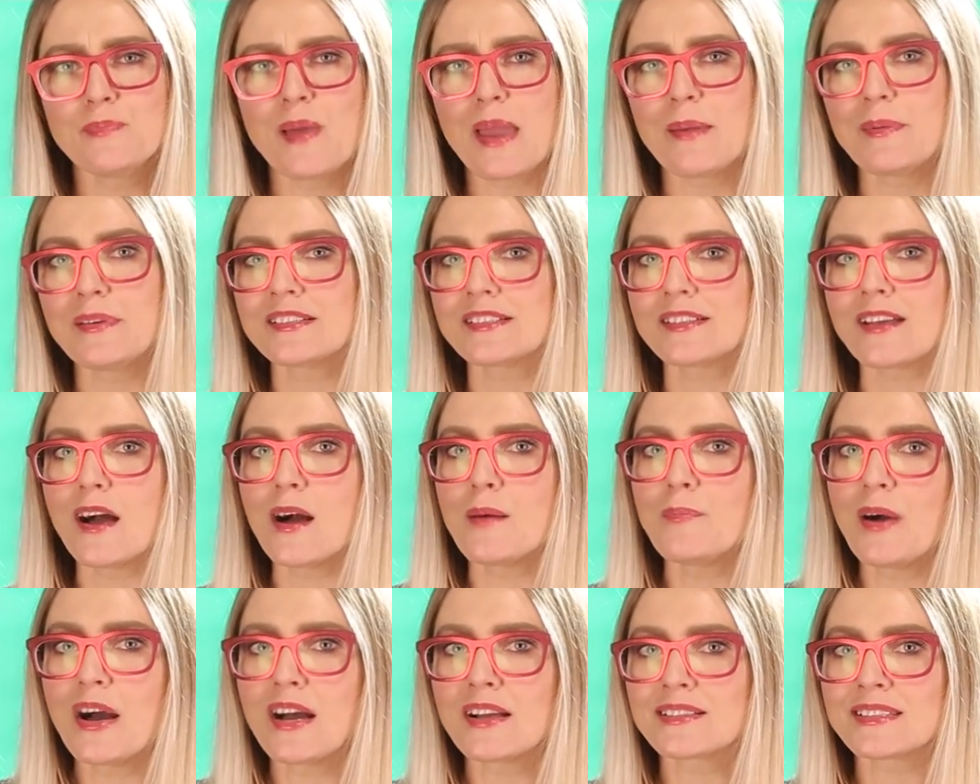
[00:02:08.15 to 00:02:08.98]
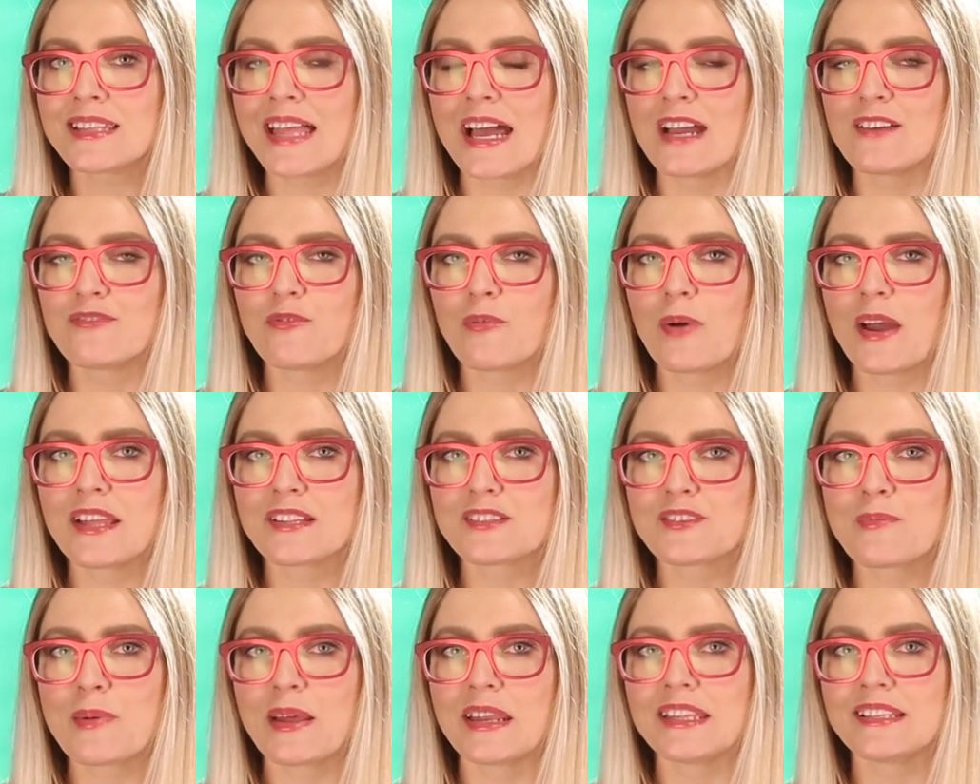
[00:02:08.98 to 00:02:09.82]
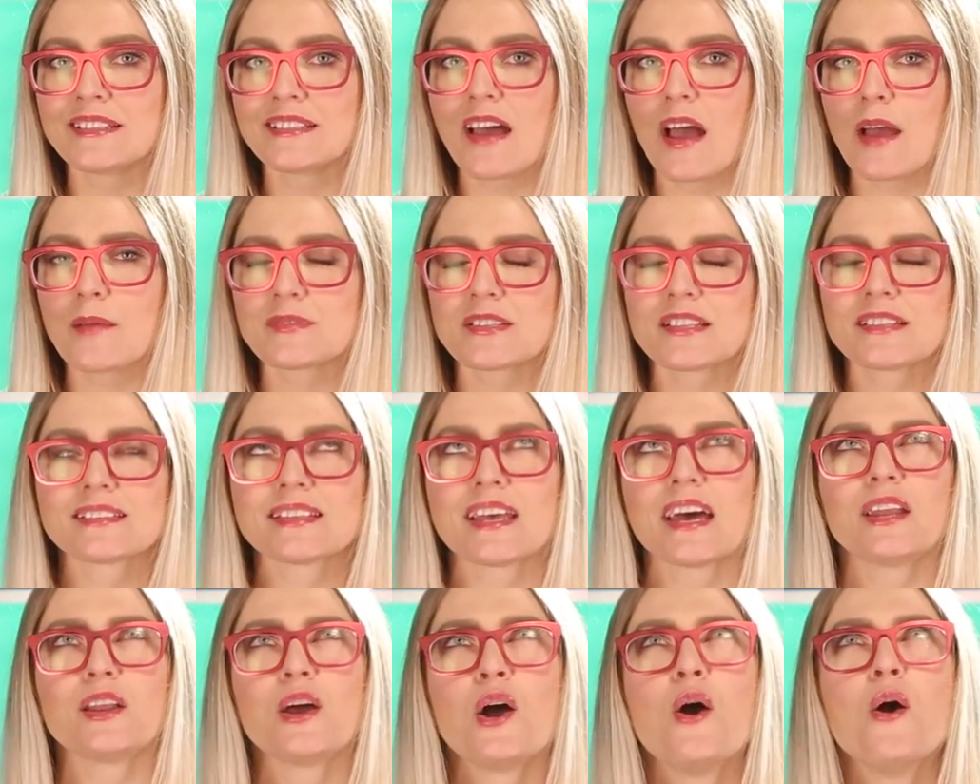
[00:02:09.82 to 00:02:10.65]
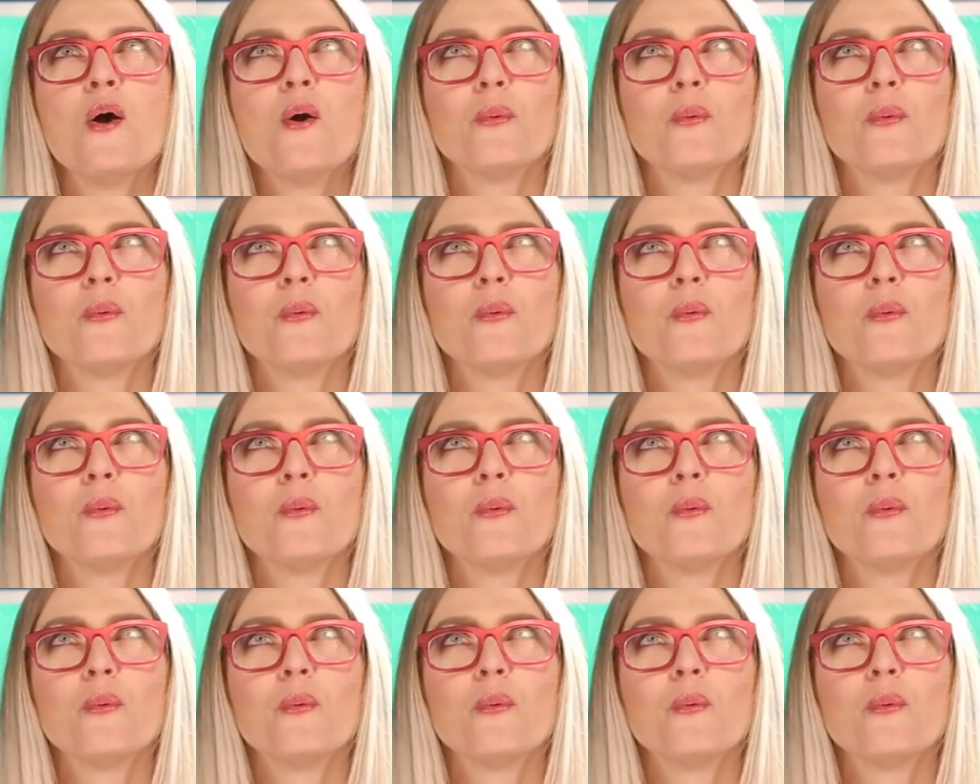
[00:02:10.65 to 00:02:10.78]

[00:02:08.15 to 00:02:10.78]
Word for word: maybe saw a bug's life way too many times and said,